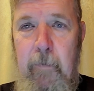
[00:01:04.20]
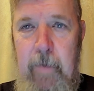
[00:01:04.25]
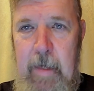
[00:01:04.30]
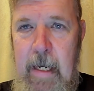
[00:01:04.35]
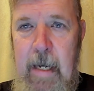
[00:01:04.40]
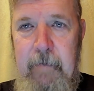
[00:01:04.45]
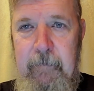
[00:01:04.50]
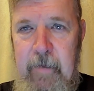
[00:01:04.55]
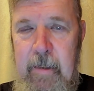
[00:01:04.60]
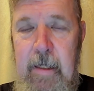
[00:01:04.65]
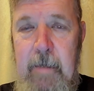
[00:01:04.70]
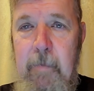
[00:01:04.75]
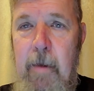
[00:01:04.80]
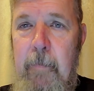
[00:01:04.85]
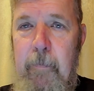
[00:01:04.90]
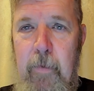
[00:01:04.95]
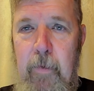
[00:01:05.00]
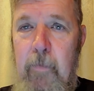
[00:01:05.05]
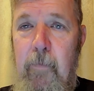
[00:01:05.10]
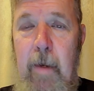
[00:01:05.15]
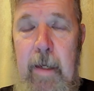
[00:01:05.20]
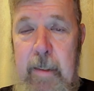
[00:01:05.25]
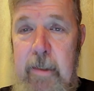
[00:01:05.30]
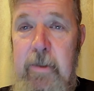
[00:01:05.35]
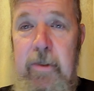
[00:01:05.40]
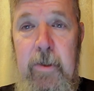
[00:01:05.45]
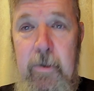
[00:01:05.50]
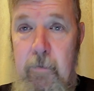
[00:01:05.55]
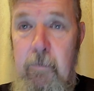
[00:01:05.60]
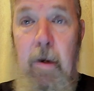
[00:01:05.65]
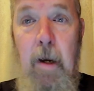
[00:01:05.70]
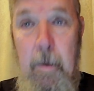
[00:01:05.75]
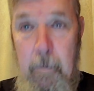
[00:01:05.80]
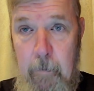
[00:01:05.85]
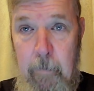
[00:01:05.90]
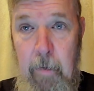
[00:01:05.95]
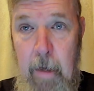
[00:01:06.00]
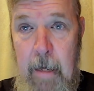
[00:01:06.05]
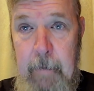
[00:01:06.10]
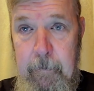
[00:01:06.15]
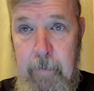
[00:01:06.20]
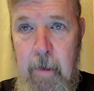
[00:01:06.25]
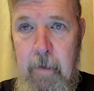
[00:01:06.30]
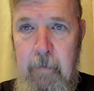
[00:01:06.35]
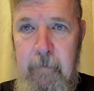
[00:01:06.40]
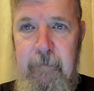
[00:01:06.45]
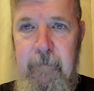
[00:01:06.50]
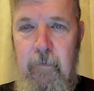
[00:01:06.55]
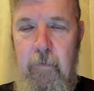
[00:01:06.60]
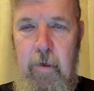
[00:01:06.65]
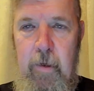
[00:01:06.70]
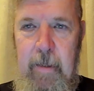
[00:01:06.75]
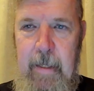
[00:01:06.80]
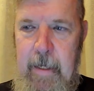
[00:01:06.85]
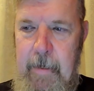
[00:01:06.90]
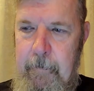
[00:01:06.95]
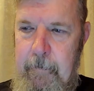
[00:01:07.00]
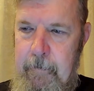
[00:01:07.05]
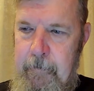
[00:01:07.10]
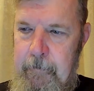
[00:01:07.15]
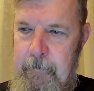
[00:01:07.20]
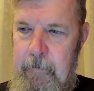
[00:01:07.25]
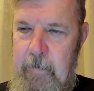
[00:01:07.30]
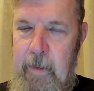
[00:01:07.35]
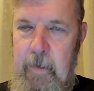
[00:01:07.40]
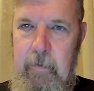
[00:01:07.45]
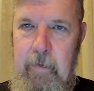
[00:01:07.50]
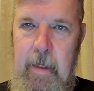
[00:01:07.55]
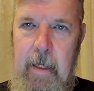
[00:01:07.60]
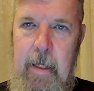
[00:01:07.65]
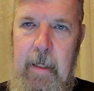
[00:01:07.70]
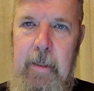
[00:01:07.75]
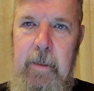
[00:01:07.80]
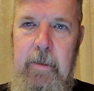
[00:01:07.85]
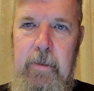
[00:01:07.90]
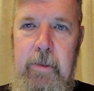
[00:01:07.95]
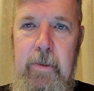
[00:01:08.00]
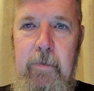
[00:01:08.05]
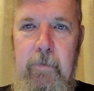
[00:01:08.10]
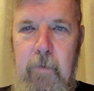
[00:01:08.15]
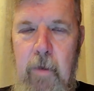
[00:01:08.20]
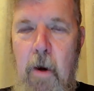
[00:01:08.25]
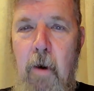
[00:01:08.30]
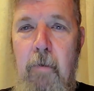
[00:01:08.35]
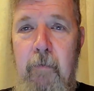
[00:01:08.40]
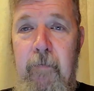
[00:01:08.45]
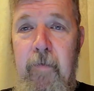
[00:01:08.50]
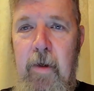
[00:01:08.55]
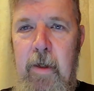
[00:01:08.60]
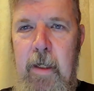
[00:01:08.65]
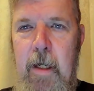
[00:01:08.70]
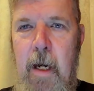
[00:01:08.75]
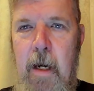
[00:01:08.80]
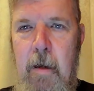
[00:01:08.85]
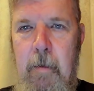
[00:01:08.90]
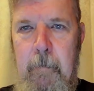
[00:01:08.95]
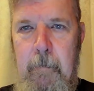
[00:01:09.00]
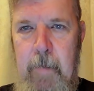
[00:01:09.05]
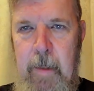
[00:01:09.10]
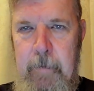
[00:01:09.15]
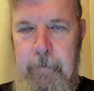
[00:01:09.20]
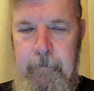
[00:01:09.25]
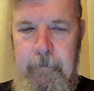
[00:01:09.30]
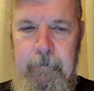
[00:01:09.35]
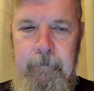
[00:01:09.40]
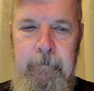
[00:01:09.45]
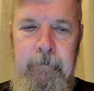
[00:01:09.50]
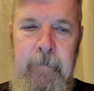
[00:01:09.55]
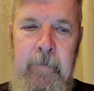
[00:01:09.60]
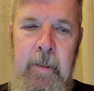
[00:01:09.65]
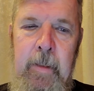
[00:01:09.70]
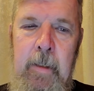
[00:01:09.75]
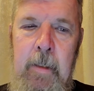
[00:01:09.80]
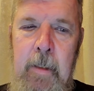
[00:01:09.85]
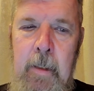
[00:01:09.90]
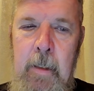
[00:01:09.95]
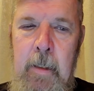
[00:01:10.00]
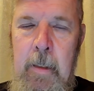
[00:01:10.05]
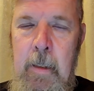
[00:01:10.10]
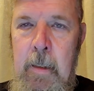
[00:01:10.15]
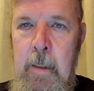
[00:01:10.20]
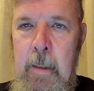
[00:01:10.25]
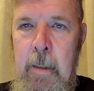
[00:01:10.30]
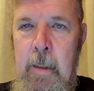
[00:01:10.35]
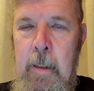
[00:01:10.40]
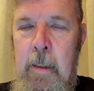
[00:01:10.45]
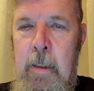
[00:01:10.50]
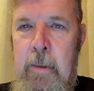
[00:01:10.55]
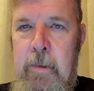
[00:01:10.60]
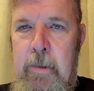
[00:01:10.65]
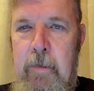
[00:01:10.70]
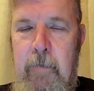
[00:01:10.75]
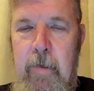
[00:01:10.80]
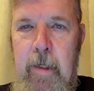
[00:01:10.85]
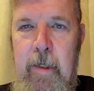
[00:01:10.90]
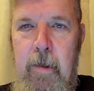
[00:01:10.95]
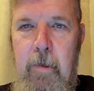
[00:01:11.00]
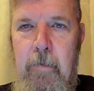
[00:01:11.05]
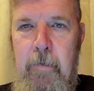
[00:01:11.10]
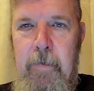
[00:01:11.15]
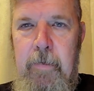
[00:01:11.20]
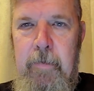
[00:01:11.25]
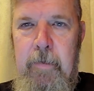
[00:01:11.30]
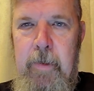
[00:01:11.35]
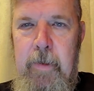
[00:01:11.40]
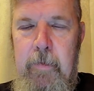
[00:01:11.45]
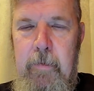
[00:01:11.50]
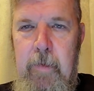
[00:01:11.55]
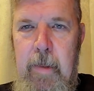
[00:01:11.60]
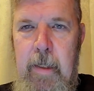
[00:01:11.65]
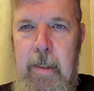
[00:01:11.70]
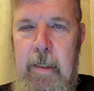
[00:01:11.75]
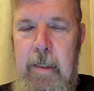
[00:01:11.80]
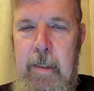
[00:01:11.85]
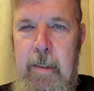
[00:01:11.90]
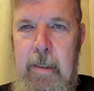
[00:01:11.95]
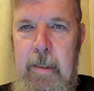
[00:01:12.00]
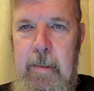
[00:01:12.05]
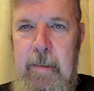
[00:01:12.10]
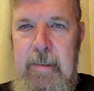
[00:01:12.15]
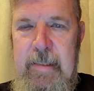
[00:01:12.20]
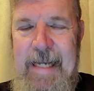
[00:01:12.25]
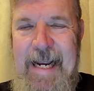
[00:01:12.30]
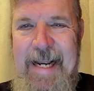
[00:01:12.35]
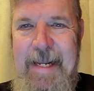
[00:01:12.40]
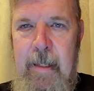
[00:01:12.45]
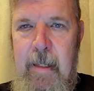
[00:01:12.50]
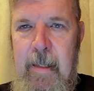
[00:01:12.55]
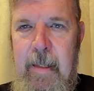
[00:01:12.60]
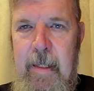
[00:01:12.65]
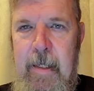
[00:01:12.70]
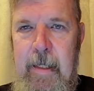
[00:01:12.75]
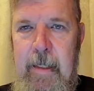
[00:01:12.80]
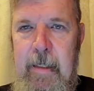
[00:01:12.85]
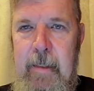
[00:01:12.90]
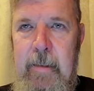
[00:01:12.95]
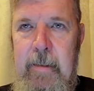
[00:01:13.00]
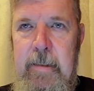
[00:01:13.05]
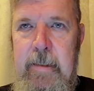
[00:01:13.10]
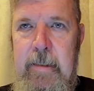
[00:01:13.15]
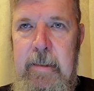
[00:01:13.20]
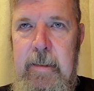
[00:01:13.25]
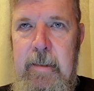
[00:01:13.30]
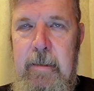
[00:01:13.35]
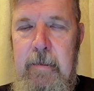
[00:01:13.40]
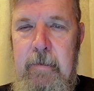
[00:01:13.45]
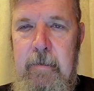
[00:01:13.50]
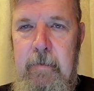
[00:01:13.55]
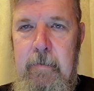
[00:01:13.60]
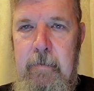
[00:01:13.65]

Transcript: but we have to come up with ways to prep for them, okay, to overcome. So I want to go through 10 things,